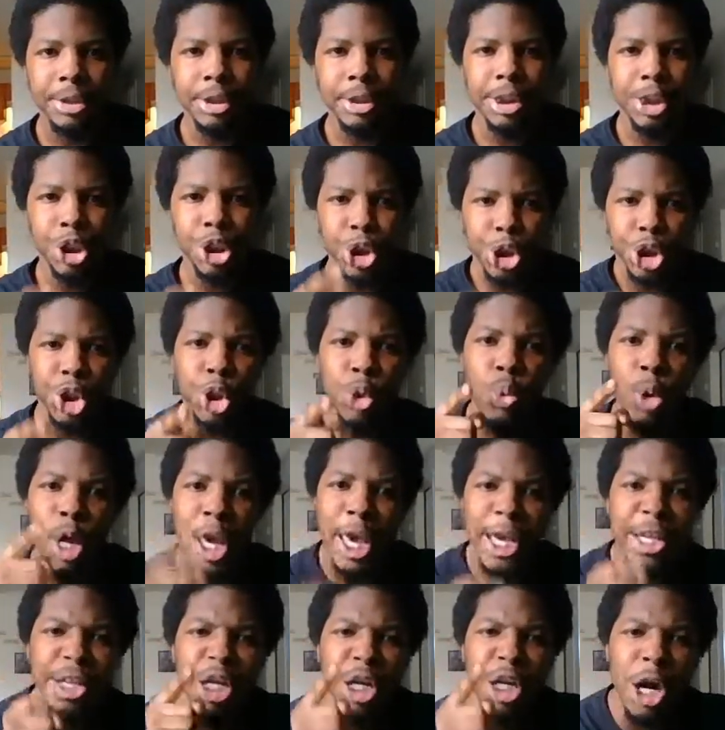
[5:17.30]
Shu
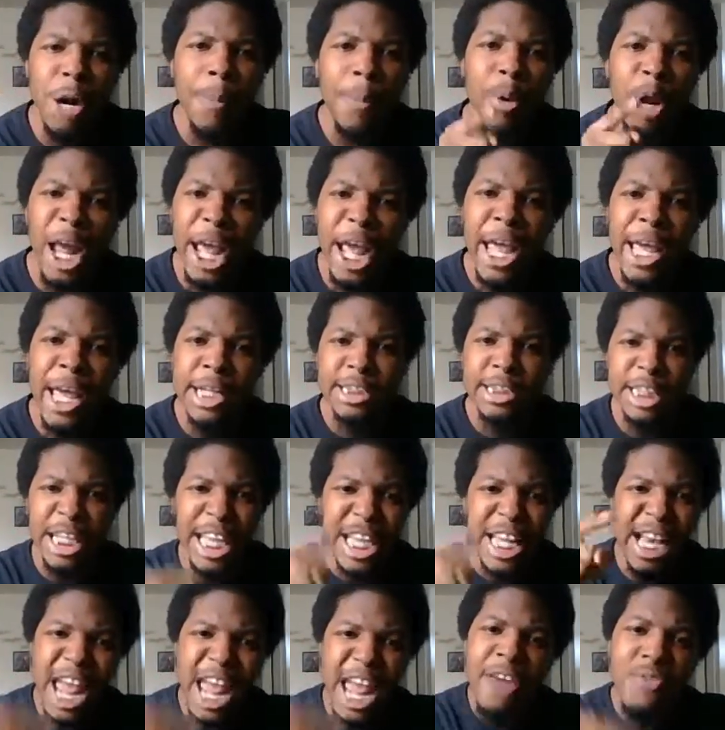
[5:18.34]
had the upper hands
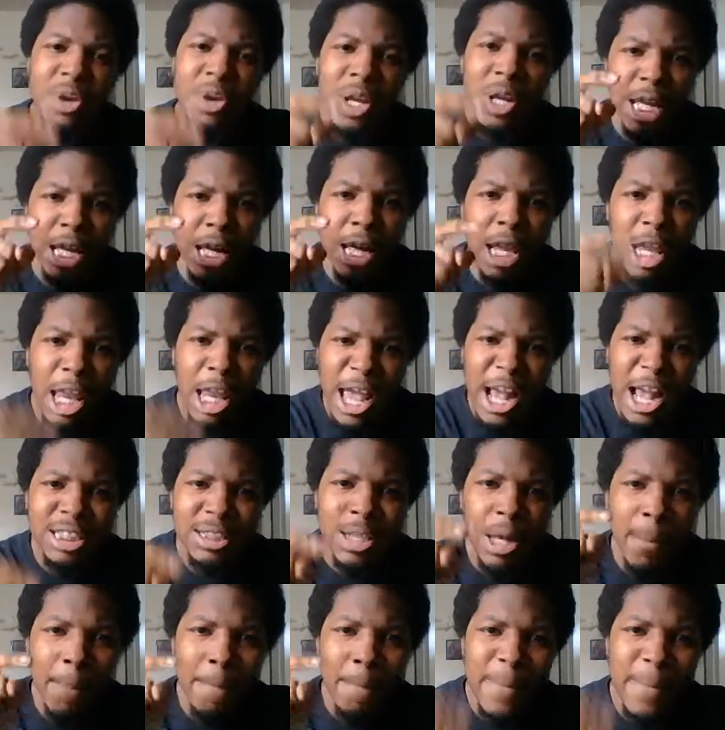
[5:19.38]
in every last
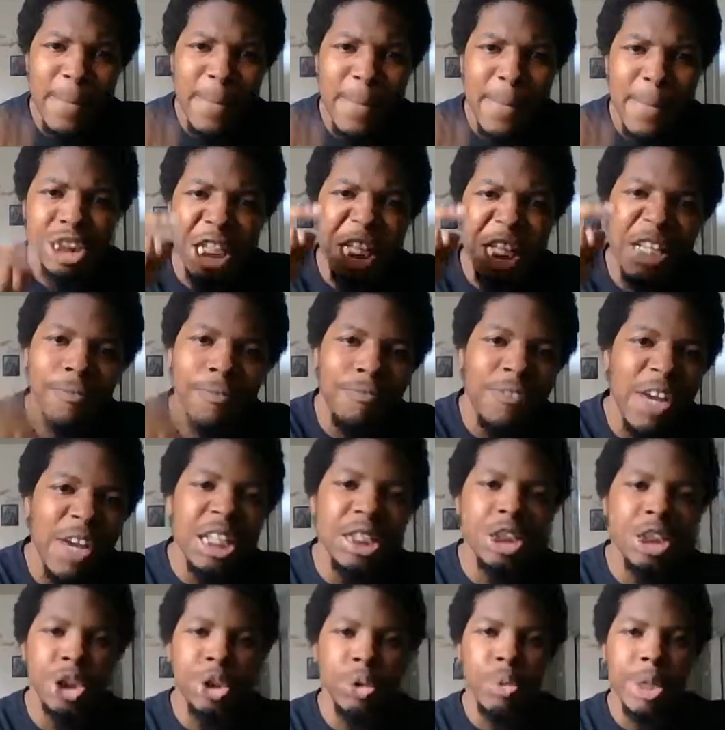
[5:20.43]
matches he
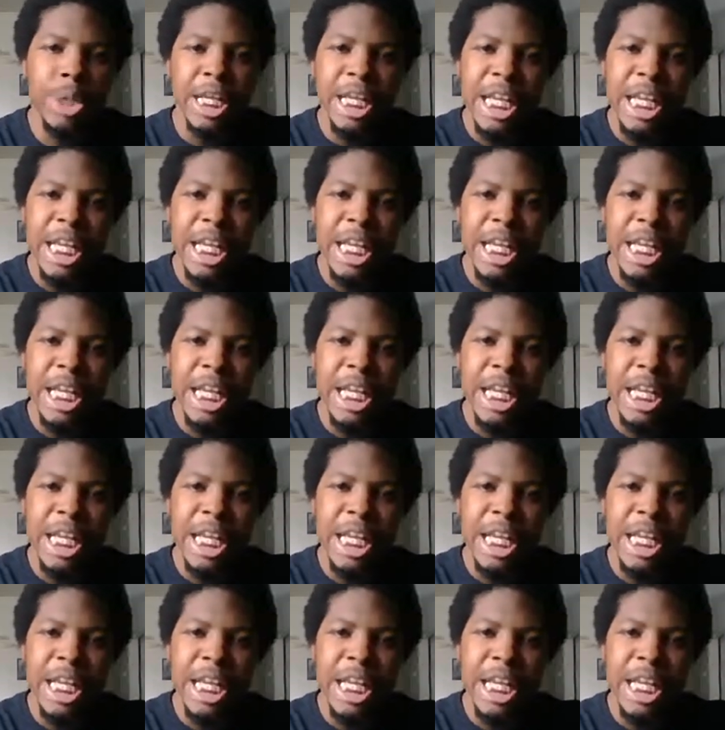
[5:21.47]
faced you in.